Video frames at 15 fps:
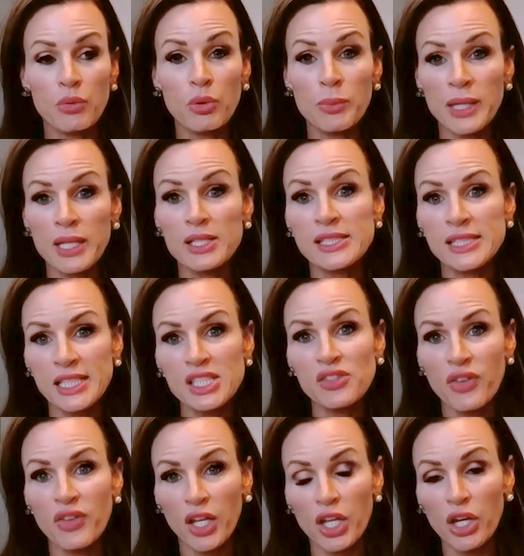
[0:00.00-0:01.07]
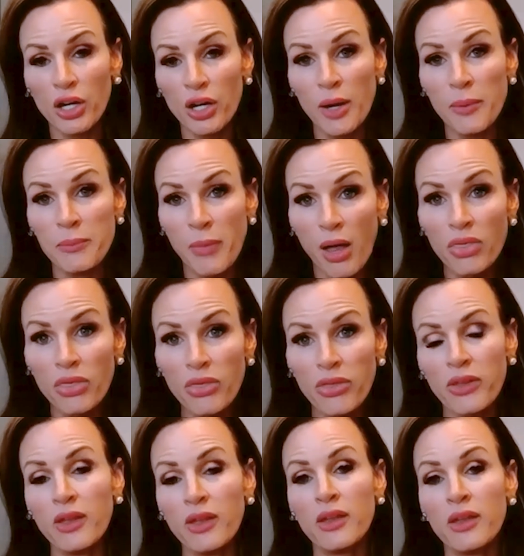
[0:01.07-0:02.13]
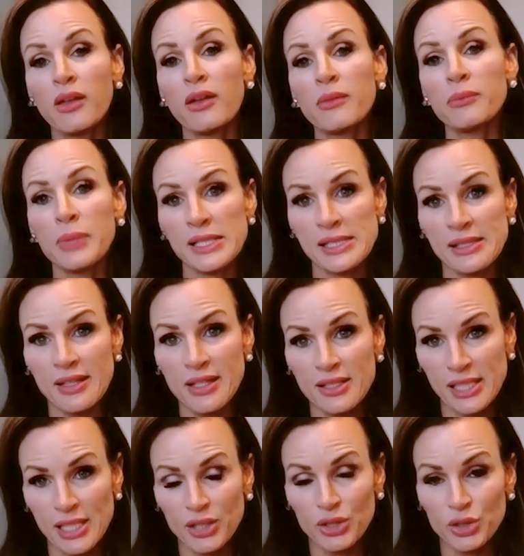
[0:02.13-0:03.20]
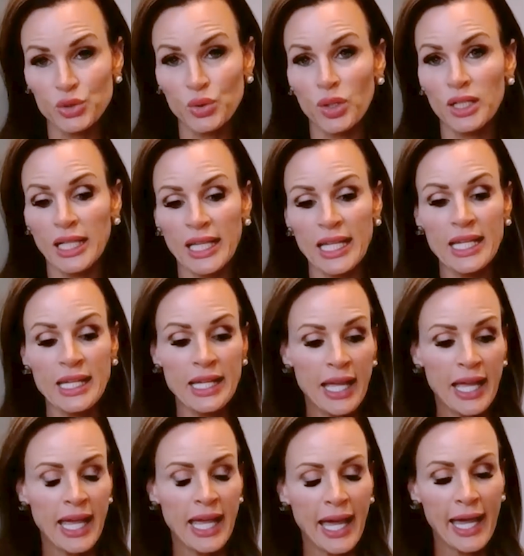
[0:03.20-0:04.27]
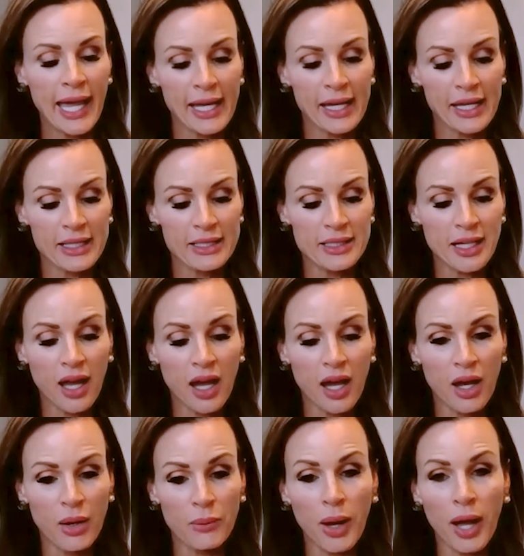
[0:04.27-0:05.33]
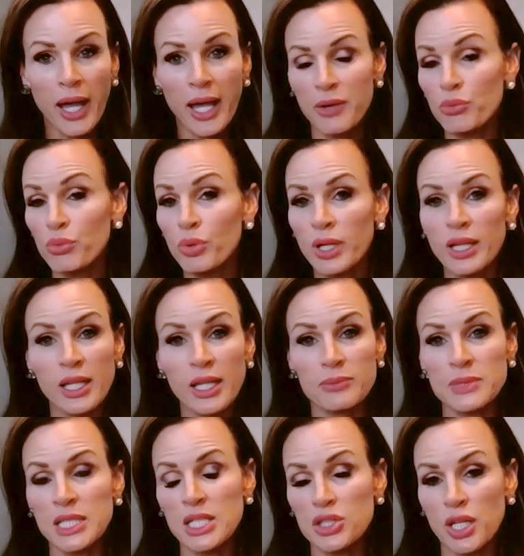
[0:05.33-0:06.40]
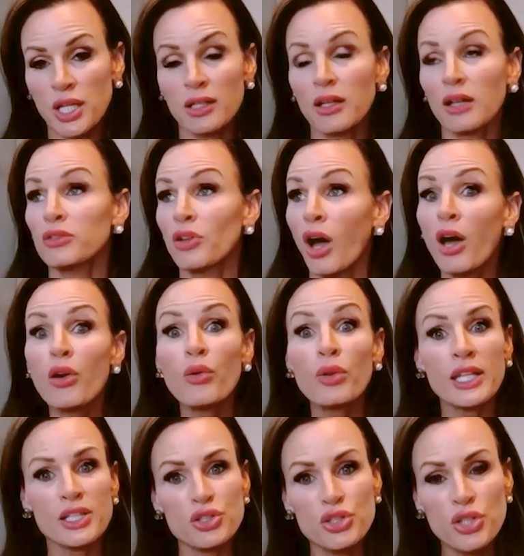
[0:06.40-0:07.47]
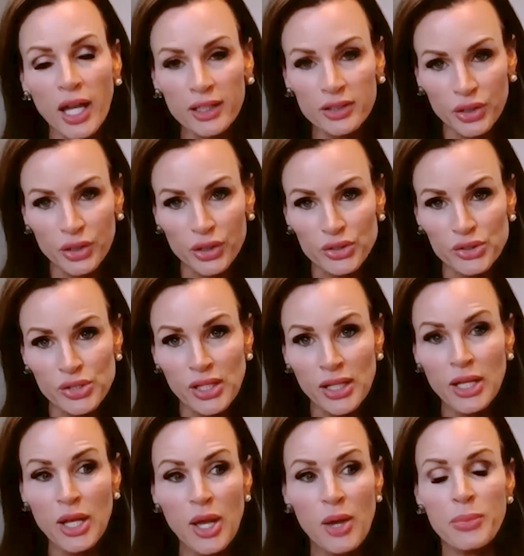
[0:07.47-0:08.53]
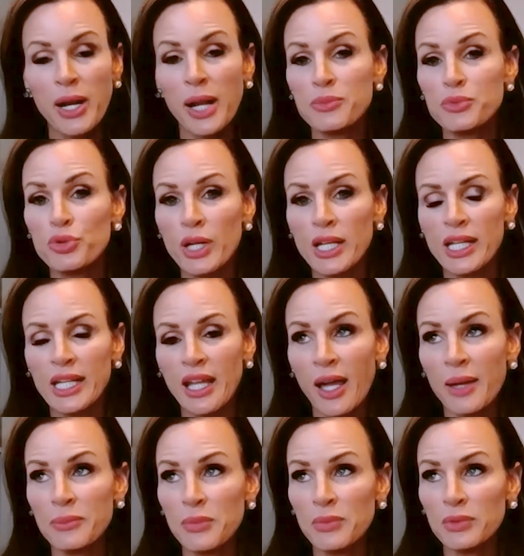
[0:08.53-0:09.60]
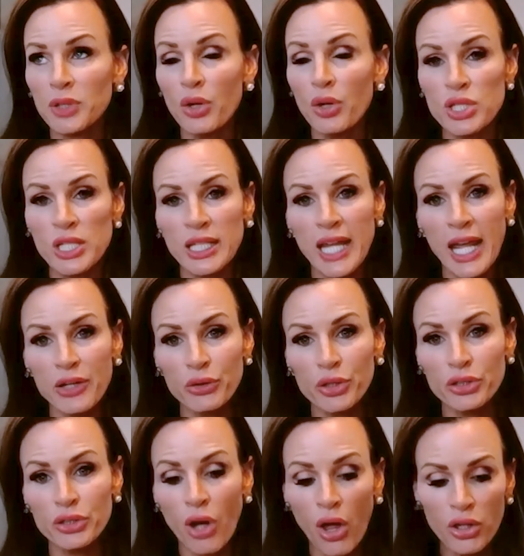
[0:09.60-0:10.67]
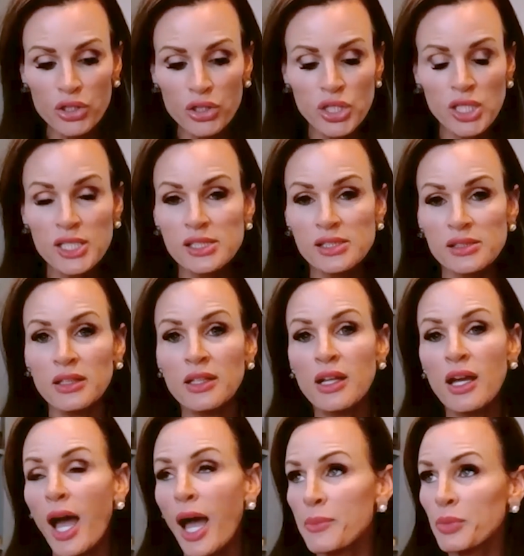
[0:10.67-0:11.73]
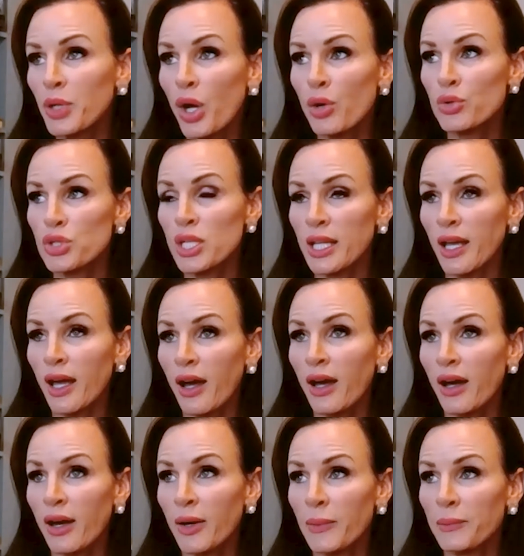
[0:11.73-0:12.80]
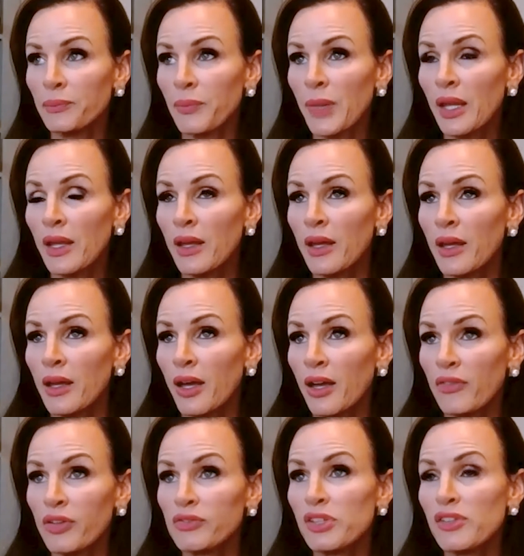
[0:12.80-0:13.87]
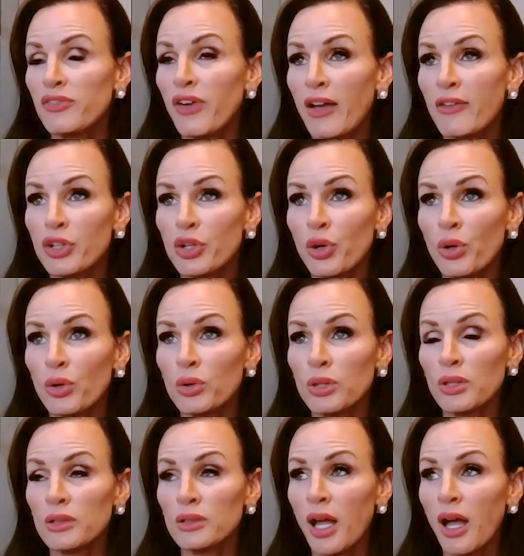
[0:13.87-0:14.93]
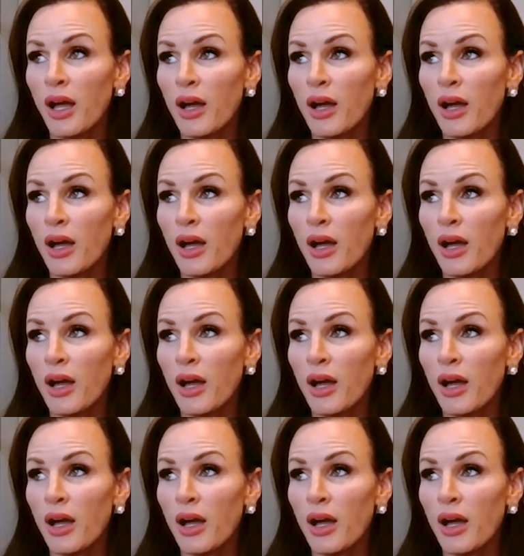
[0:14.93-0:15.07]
It will be a six-figure a month business here shortly. And I really am teaching not only injectors, but I'm coaching an endocrinologist. I'm coaching a 55-year-old